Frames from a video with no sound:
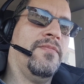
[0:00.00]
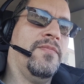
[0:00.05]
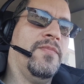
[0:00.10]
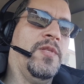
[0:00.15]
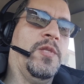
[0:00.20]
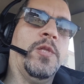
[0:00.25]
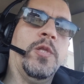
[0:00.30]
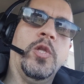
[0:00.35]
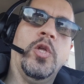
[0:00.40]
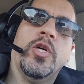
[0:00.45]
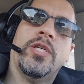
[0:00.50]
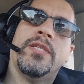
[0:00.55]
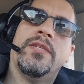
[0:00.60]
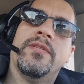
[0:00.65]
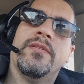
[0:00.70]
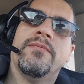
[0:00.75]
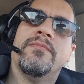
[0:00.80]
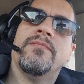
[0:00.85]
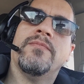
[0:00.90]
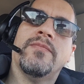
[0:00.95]
looked
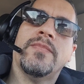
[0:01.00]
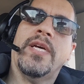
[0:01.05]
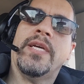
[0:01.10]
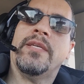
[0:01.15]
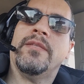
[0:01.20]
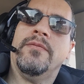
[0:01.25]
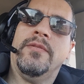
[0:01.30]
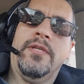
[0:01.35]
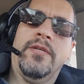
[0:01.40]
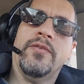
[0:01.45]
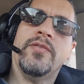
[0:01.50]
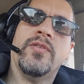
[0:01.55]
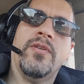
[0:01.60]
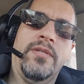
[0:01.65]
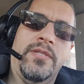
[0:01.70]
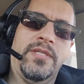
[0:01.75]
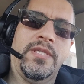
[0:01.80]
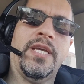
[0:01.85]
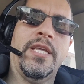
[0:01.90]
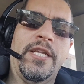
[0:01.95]
like, a
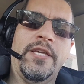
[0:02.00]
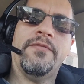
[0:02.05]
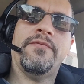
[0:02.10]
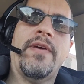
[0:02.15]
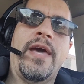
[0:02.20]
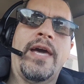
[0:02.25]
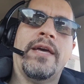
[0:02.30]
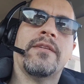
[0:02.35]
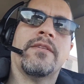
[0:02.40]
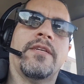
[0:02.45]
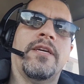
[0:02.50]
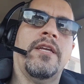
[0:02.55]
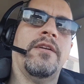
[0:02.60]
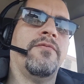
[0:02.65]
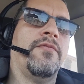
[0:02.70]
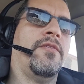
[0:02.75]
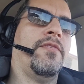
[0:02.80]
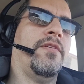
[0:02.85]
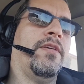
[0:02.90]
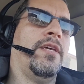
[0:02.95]
skinny fat kind of
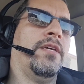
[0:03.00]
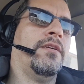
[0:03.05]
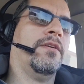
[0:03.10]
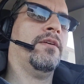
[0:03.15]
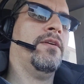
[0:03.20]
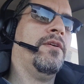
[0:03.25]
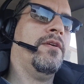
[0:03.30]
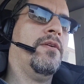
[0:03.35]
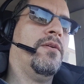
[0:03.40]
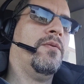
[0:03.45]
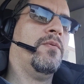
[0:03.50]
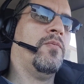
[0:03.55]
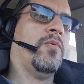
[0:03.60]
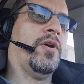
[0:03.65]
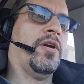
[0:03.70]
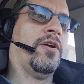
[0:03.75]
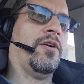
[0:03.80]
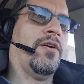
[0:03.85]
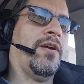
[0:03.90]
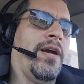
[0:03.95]
a thing,
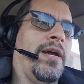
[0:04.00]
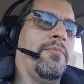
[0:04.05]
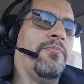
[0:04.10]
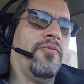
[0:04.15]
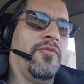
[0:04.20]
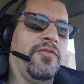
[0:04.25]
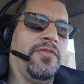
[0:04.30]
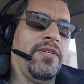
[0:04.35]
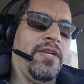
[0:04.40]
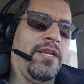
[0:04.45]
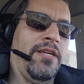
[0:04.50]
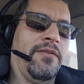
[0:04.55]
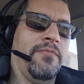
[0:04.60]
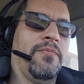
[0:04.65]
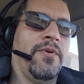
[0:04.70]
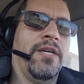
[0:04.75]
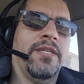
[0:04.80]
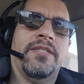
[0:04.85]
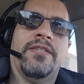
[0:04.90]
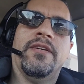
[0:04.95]
where I presented
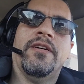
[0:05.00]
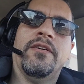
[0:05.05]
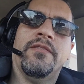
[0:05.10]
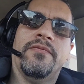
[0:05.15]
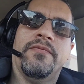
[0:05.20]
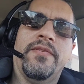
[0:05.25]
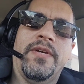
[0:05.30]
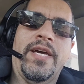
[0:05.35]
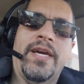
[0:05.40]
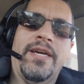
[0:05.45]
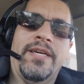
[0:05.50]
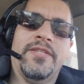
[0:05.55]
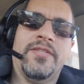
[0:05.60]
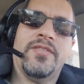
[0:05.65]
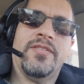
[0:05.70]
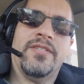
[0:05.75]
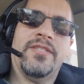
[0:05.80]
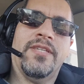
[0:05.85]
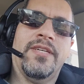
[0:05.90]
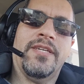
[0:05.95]
myself
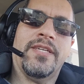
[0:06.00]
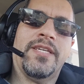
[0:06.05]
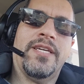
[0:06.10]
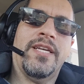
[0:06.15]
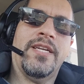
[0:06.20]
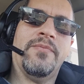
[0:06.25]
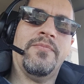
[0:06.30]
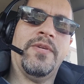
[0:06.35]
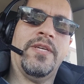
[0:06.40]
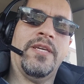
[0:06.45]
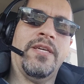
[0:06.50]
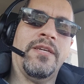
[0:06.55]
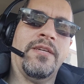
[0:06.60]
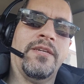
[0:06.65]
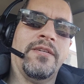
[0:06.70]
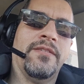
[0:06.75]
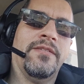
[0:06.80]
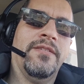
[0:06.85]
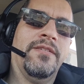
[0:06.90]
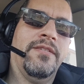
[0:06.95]
as kind of
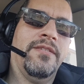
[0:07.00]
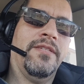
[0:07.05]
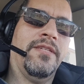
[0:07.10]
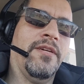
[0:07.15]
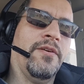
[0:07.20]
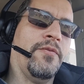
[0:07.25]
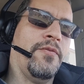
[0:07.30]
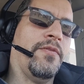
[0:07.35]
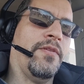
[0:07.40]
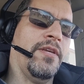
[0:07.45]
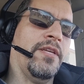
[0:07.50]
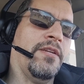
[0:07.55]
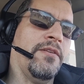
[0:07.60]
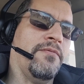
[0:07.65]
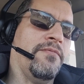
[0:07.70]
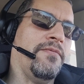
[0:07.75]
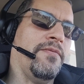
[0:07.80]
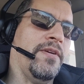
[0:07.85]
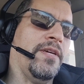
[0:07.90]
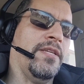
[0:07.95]
being, thin and
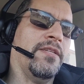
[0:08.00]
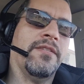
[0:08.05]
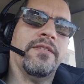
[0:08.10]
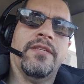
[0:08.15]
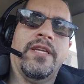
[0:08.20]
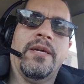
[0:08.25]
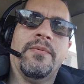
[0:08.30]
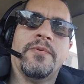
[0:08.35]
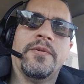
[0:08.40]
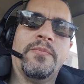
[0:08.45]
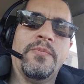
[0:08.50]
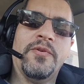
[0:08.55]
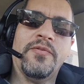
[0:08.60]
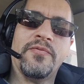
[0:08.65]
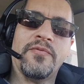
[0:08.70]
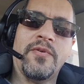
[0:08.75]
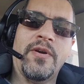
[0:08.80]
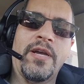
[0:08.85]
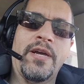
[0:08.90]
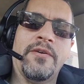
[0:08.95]
fit and able to move
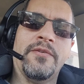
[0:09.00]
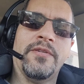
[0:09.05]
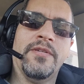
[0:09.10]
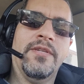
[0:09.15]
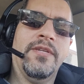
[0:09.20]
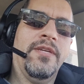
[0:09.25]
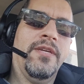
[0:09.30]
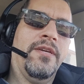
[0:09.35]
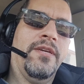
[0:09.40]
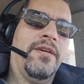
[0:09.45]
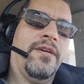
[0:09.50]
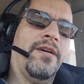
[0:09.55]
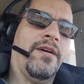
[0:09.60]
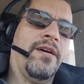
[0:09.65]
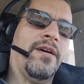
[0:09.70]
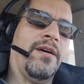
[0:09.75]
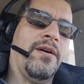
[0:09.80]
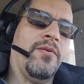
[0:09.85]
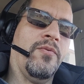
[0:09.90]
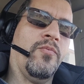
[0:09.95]
around,
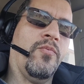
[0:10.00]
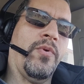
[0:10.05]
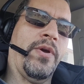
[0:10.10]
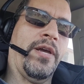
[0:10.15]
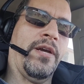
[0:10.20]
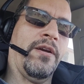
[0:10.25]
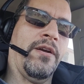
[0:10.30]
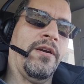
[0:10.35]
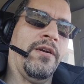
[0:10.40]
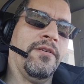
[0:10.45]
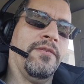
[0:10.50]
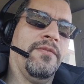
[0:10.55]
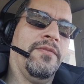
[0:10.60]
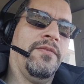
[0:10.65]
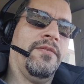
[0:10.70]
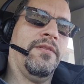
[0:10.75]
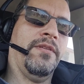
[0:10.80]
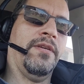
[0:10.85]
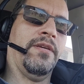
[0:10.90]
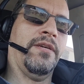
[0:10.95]
where
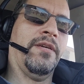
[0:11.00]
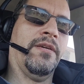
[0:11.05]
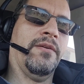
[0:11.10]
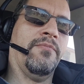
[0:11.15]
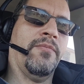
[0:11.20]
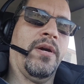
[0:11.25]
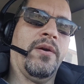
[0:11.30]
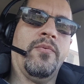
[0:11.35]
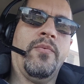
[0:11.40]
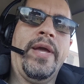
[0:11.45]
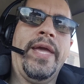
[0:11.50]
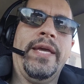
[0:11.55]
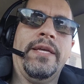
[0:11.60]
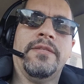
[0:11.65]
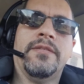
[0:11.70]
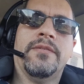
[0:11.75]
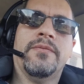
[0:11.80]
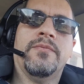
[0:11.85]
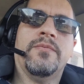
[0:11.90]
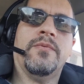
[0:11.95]
my
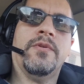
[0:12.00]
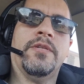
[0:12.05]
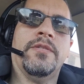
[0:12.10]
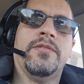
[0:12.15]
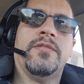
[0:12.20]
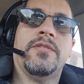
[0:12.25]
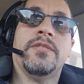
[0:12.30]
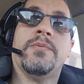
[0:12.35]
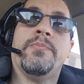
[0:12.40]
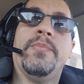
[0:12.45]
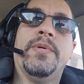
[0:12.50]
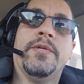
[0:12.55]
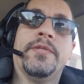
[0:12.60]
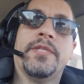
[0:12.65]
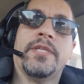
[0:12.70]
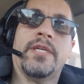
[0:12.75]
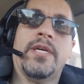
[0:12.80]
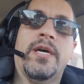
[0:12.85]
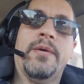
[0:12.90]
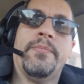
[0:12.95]
weight was just
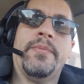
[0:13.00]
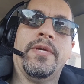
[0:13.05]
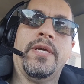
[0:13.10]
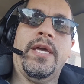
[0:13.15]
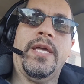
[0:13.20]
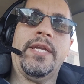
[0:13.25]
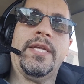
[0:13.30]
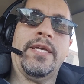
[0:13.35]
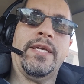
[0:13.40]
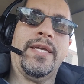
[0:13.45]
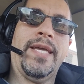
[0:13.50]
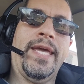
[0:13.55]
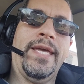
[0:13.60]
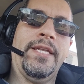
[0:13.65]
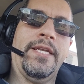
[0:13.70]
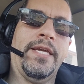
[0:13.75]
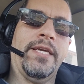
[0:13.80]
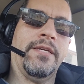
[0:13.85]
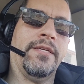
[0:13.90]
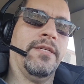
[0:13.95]
building up and
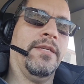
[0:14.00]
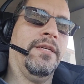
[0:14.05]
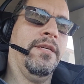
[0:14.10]
gaining,